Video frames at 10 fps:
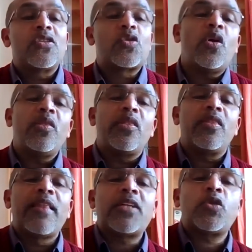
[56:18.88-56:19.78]
So
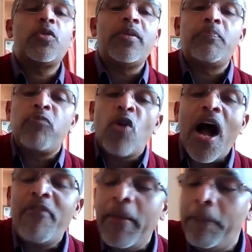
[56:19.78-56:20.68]
there should
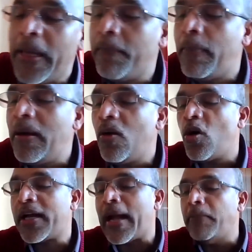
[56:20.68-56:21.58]
have a people
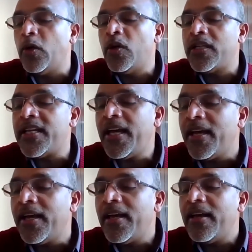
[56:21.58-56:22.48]
or community
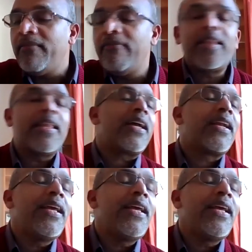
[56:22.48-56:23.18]
with a